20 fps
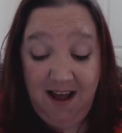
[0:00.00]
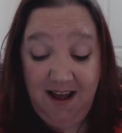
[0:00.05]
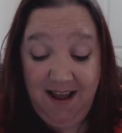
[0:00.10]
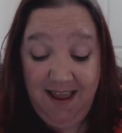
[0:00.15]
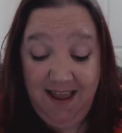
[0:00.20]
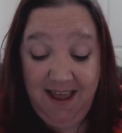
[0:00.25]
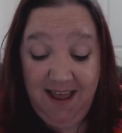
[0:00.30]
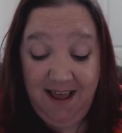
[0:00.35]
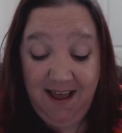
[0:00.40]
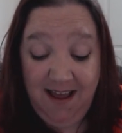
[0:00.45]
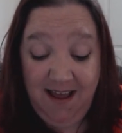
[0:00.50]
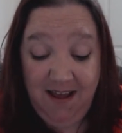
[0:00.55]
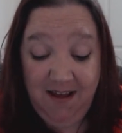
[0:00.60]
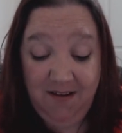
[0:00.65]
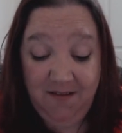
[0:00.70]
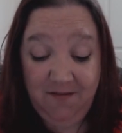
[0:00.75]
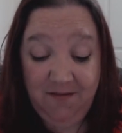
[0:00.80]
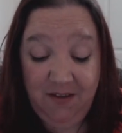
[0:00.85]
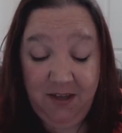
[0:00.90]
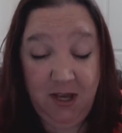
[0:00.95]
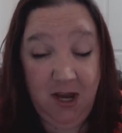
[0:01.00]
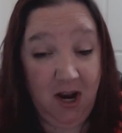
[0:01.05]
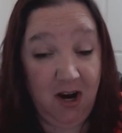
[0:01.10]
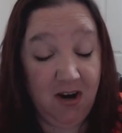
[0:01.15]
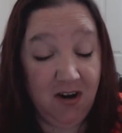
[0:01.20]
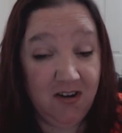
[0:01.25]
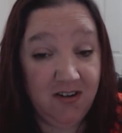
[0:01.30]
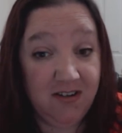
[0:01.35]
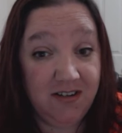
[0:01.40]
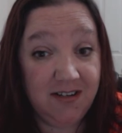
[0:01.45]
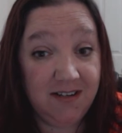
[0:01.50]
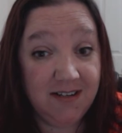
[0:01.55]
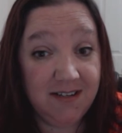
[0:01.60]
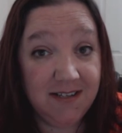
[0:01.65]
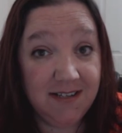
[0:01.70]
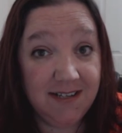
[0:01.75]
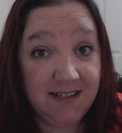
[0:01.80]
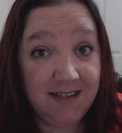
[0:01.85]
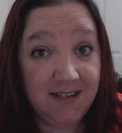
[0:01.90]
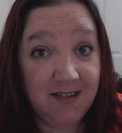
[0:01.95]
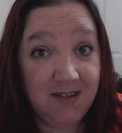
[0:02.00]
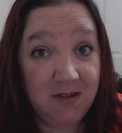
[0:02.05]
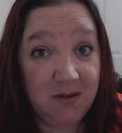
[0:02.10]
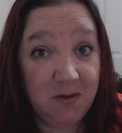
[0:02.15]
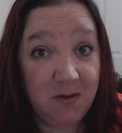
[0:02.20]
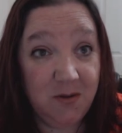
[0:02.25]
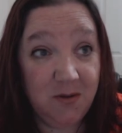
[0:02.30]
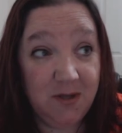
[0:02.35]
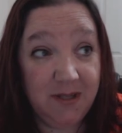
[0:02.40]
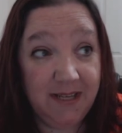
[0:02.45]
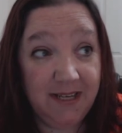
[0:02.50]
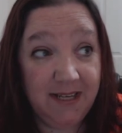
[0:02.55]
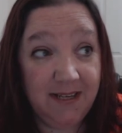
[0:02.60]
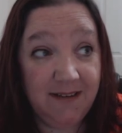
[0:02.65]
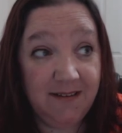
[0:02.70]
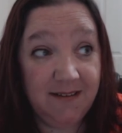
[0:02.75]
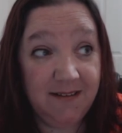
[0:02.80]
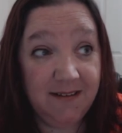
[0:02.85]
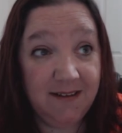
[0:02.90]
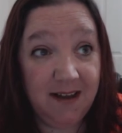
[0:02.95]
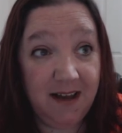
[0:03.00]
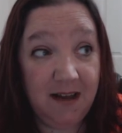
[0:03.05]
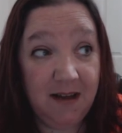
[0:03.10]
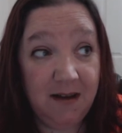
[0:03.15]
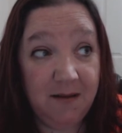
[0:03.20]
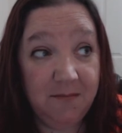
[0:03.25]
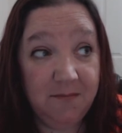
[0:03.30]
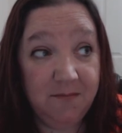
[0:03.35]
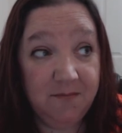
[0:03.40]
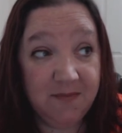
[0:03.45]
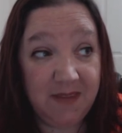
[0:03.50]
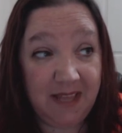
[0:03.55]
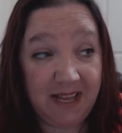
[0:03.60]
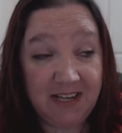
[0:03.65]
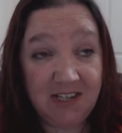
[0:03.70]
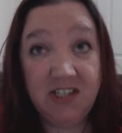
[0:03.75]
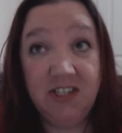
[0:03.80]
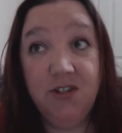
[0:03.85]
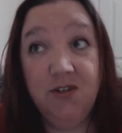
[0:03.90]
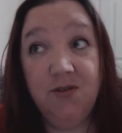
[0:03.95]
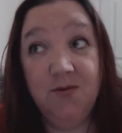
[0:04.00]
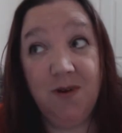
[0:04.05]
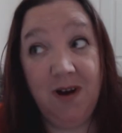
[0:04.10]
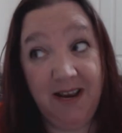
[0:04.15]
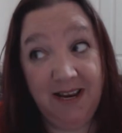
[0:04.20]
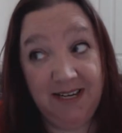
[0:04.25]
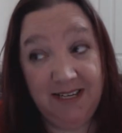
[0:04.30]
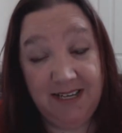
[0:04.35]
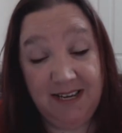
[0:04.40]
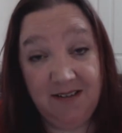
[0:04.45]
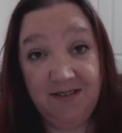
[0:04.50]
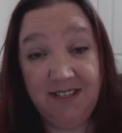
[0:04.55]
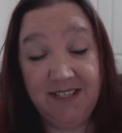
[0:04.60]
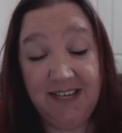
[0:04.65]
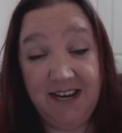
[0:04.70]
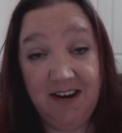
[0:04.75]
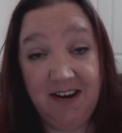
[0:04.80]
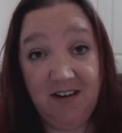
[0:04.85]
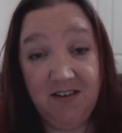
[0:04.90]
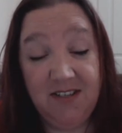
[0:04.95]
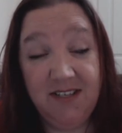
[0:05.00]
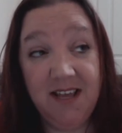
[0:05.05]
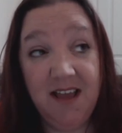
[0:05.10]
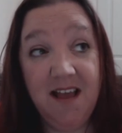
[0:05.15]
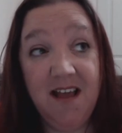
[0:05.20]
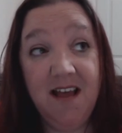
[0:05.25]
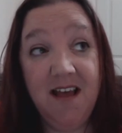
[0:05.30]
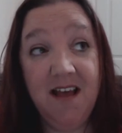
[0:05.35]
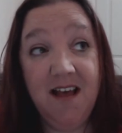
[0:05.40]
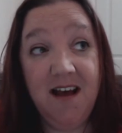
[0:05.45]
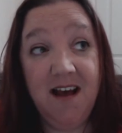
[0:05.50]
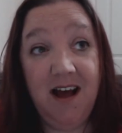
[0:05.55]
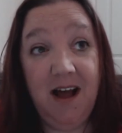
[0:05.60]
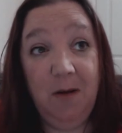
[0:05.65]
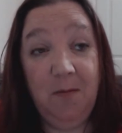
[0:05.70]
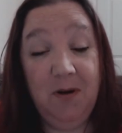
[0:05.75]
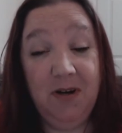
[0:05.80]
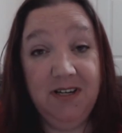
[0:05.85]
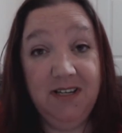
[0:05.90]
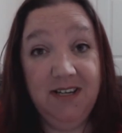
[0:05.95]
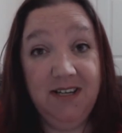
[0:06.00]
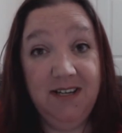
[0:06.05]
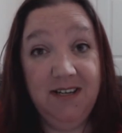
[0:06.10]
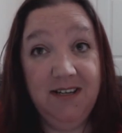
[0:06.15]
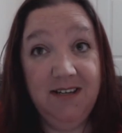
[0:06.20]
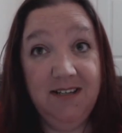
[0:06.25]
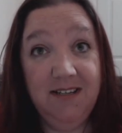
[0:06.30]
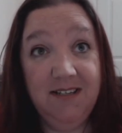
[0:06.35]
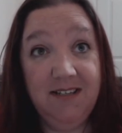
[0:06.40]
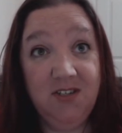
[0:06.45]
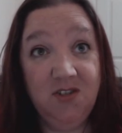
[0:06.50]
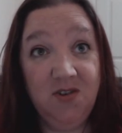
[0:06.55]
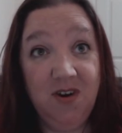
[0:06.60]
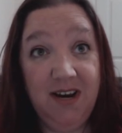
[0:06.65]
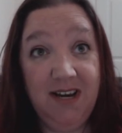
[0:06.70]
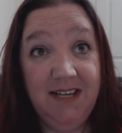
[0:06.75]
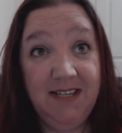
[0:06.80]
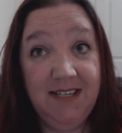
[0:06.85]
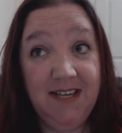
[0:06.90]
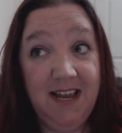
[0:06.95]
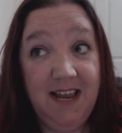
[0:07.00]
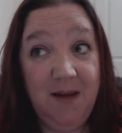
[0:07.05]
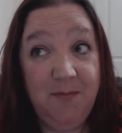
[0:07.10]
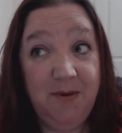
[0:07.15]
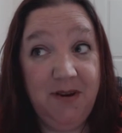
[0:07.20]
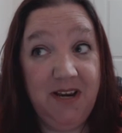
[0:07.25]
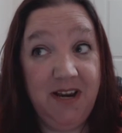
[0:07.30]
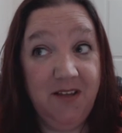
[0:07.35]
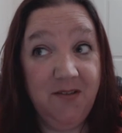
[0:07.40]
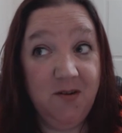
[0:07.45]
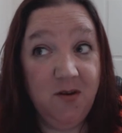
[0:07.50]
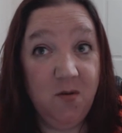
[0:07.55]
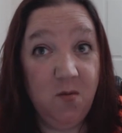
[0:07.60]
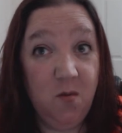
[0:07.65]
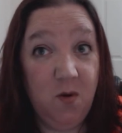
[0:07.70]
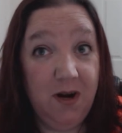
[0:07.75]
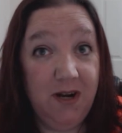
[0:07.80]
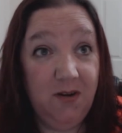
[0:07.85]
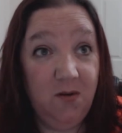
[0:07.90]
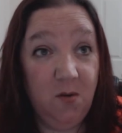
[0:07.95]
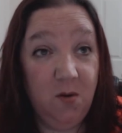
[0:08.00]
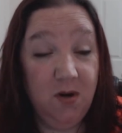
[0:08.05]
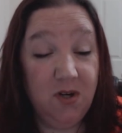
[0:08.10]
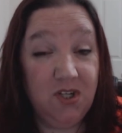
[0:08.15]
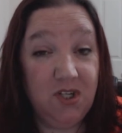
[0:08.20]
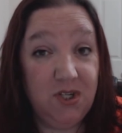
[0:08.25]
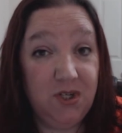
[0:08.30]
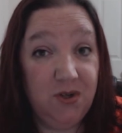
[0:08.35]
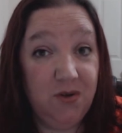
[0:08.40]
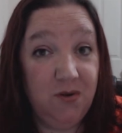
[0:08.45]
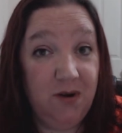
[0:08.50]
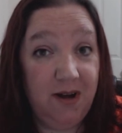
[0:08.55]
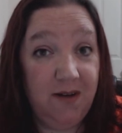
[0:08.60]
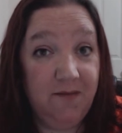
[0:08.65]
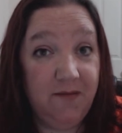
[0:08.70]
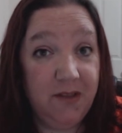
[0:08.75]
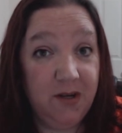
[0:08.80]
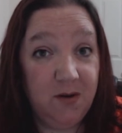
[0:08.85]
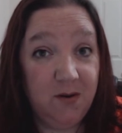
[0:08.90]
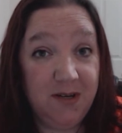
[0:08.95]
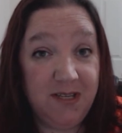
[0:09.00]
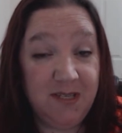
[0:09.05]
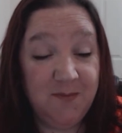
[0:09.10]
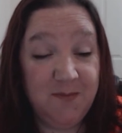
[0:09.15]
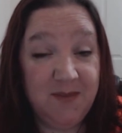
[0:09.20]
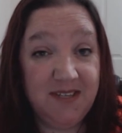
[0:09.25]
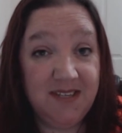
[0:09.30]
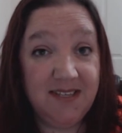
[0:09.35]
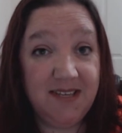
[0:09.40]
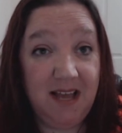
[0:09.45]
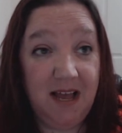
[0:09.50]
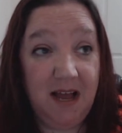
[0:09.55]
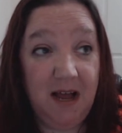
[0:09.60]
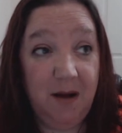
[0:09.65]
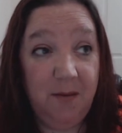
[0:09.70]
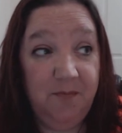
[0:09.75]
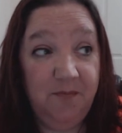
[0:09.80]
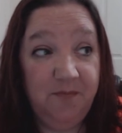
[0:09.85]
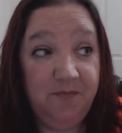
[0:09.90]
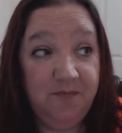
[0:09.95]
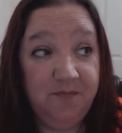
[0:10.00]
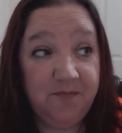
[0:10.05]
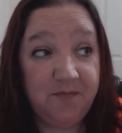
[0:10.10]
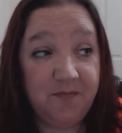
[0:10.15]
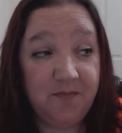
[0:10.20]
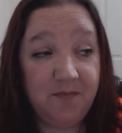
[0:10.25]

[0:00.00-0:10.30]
I have yarn cooling, um, actually drying downstairs. I want to try and dye up another one or two of the Christmas, um,